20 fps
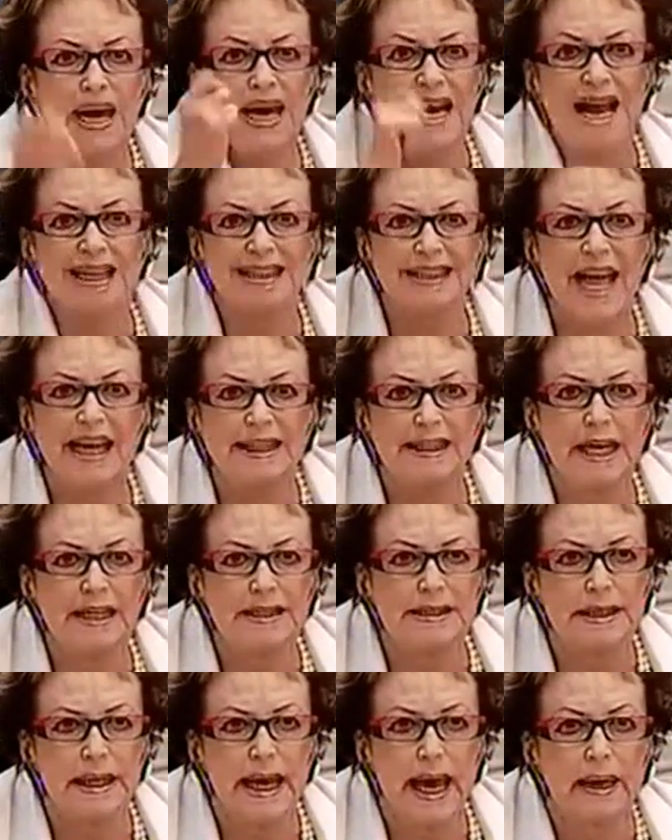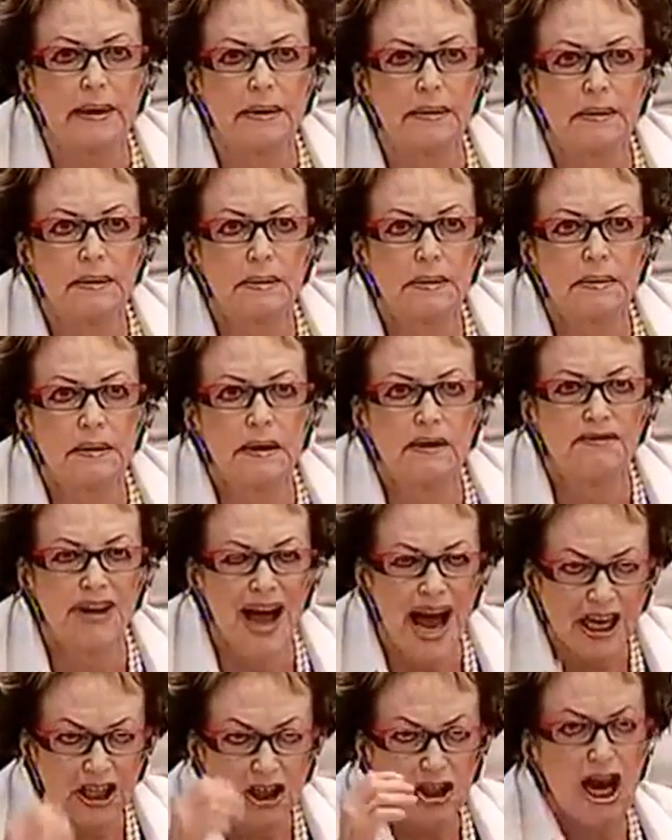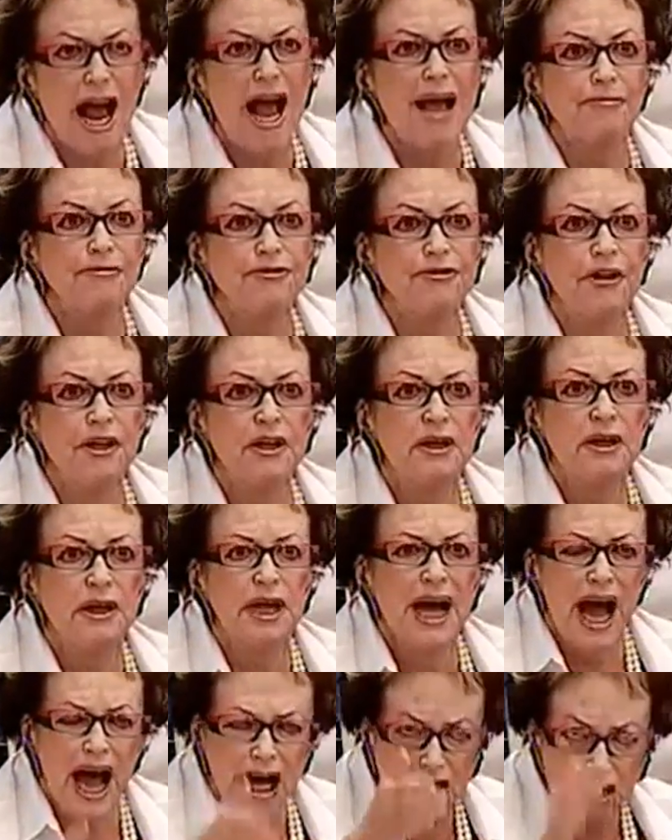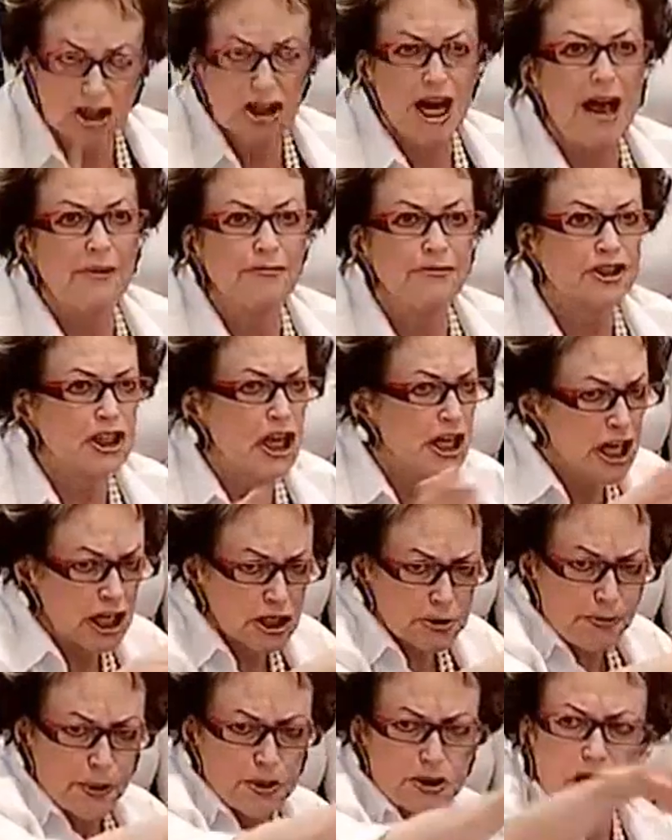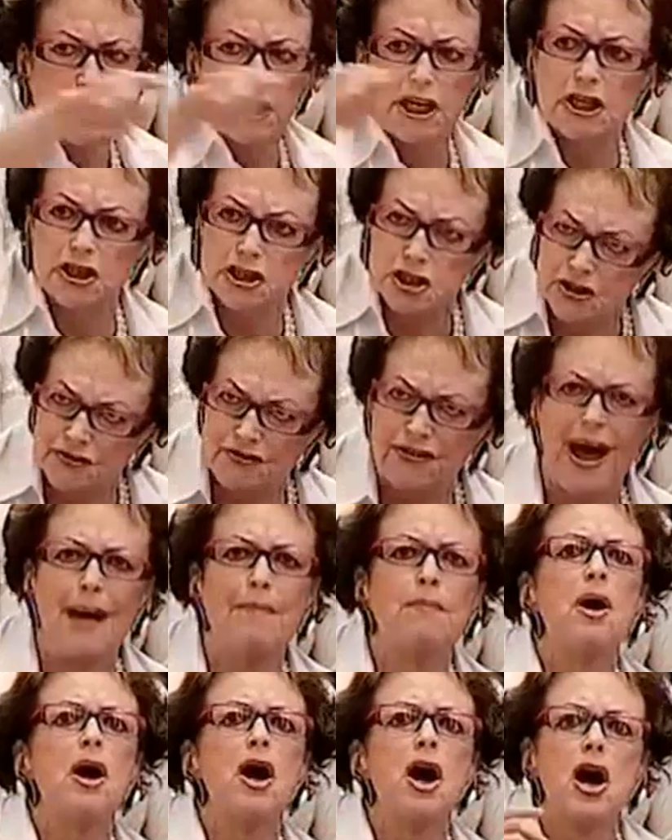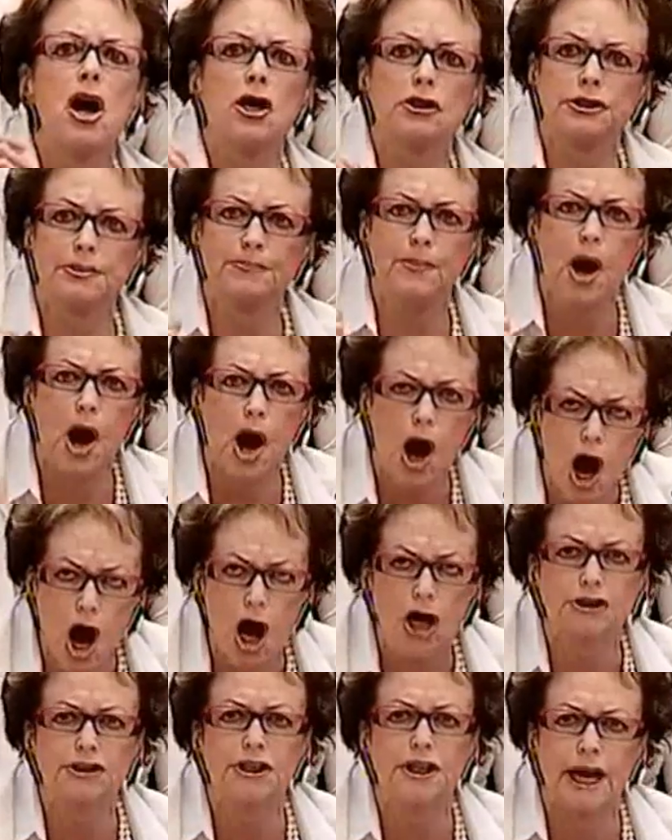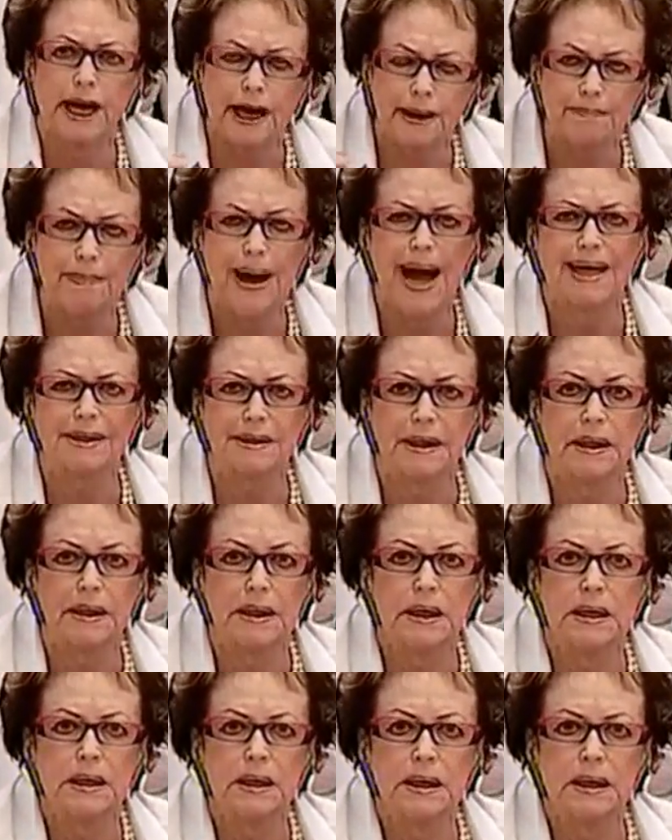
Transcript: the first time that I have the opportunity to tell in a place where all the